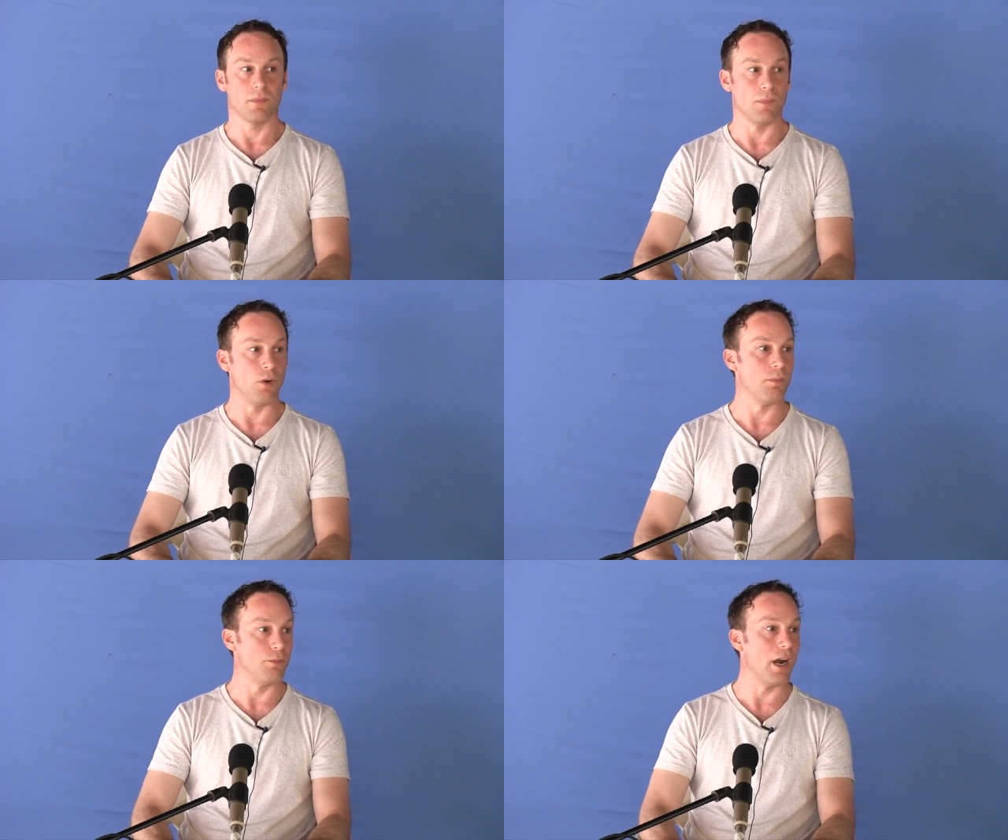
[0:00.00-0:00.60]

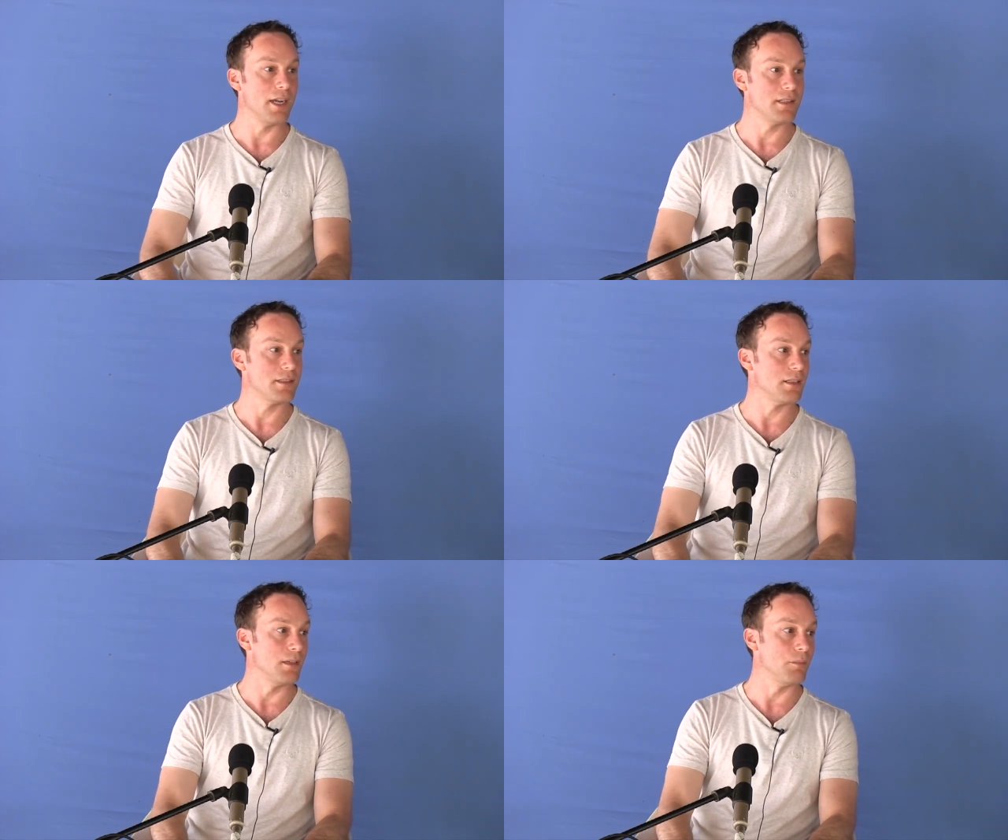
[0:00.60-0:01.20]
more
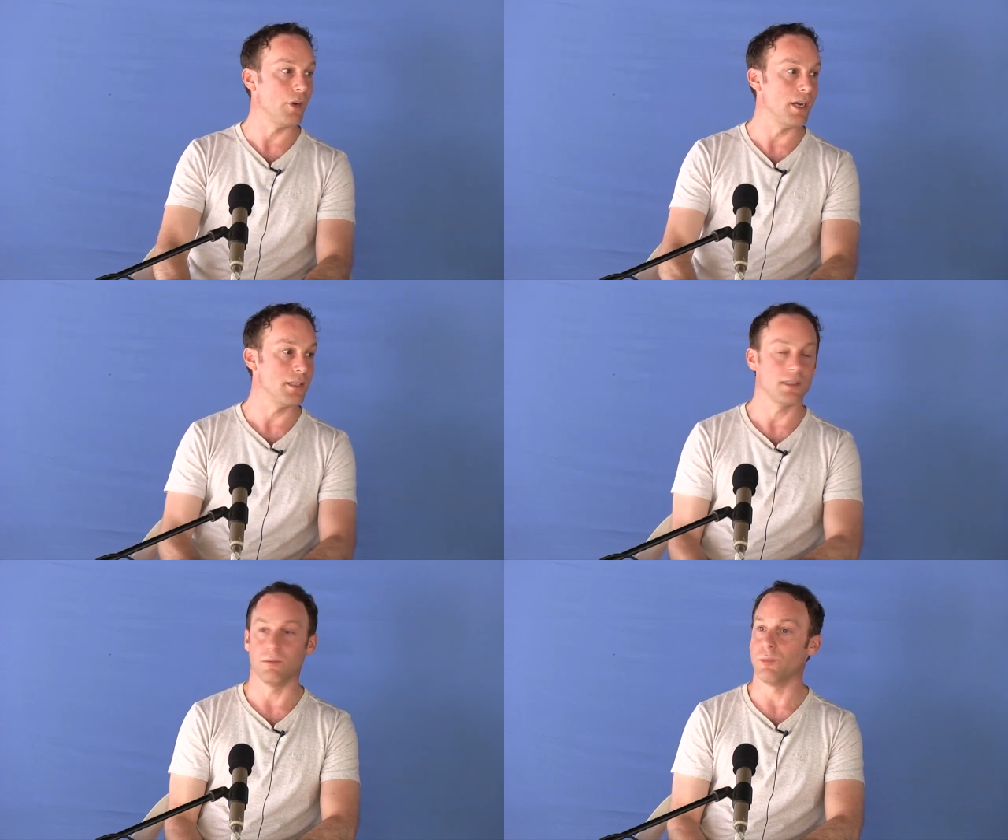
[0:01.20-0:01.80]
bright and
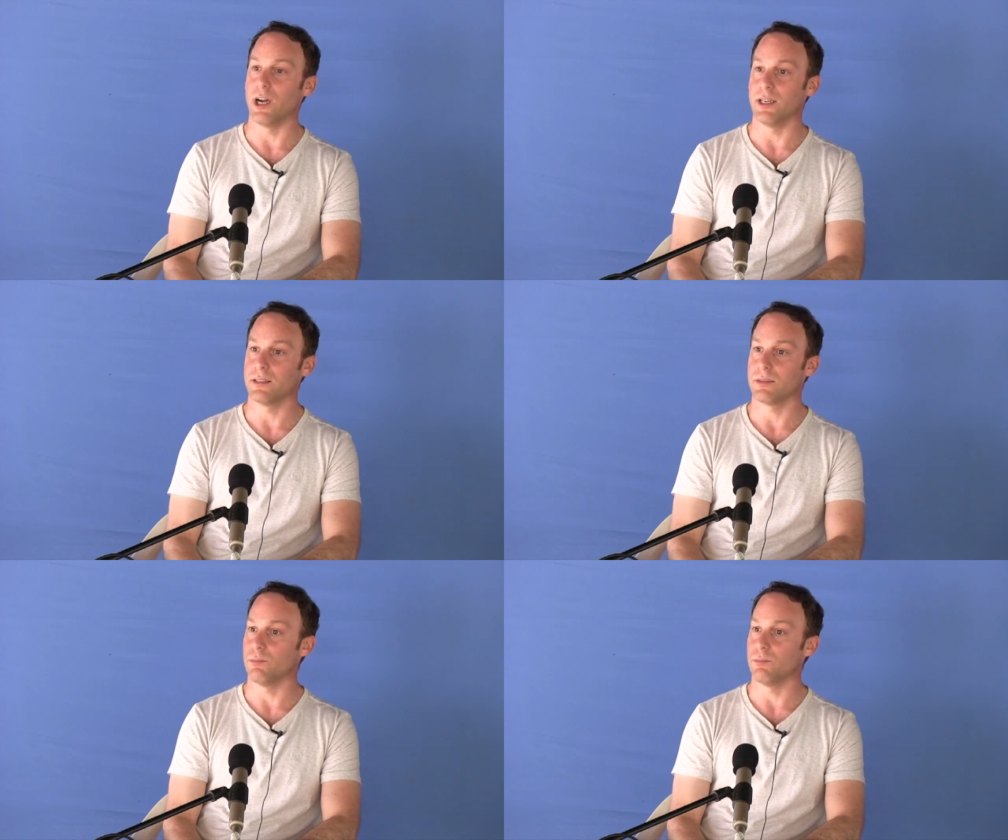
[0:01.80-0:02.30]
bright and bright,